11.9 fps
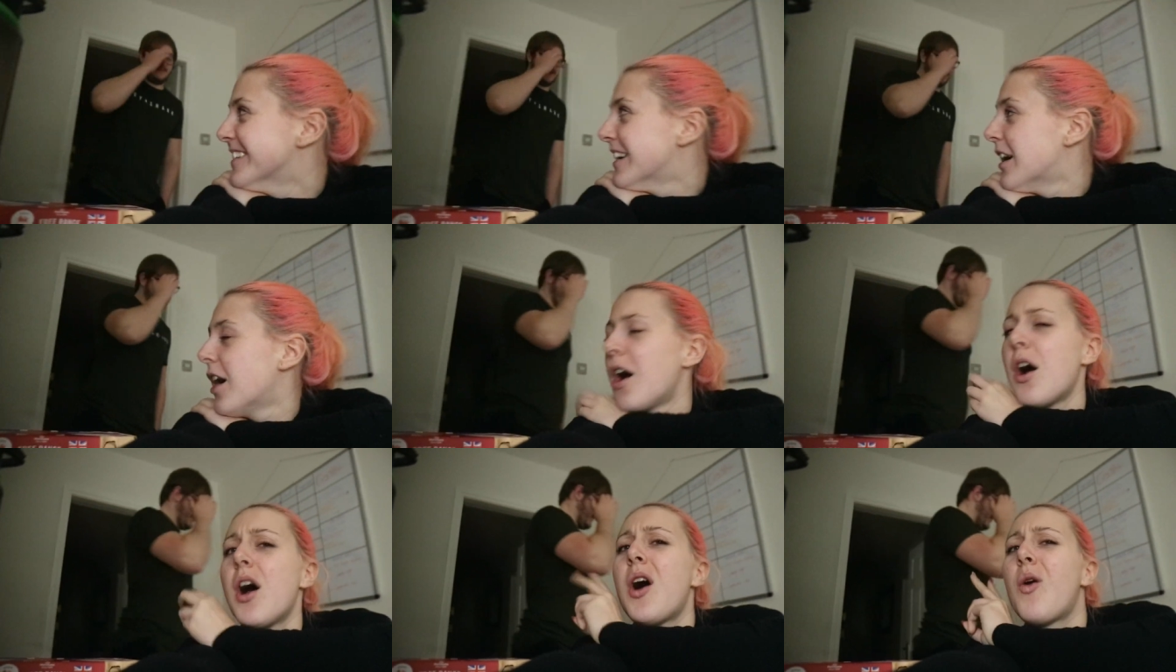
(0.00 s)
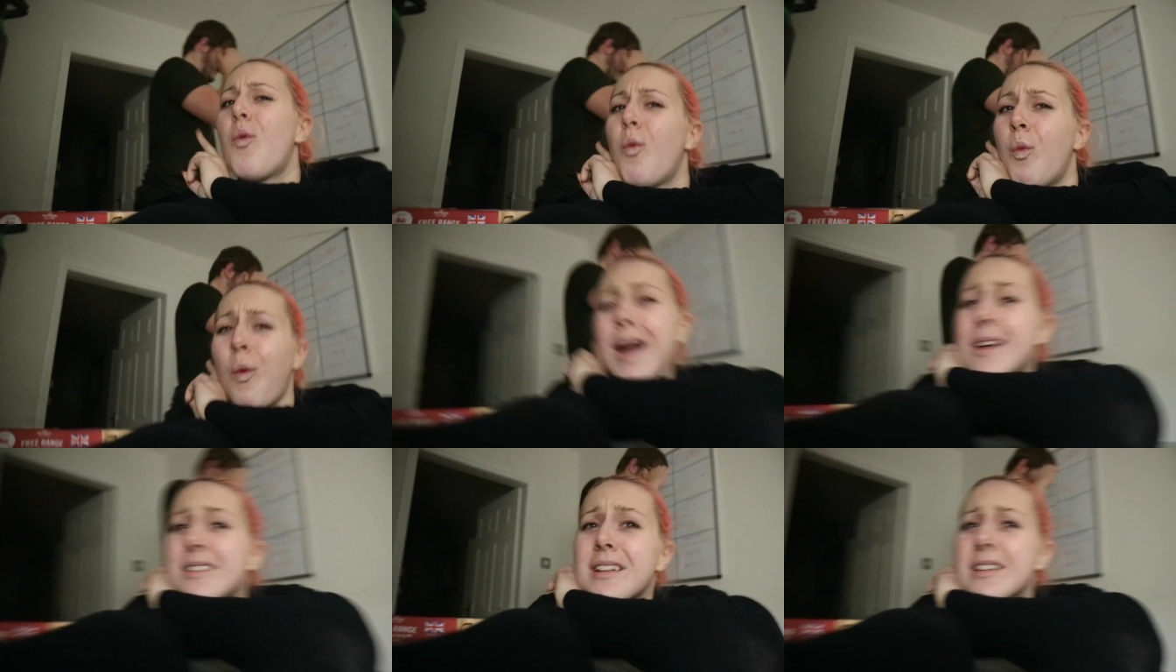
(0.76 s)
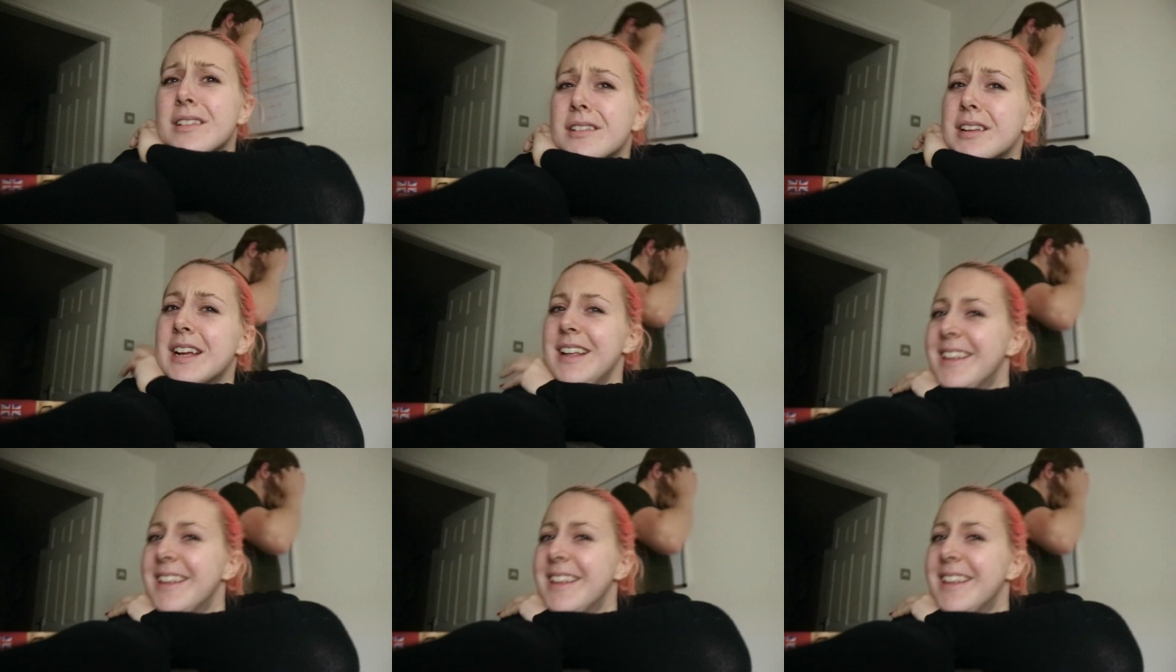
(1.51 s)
Yeah. Wild.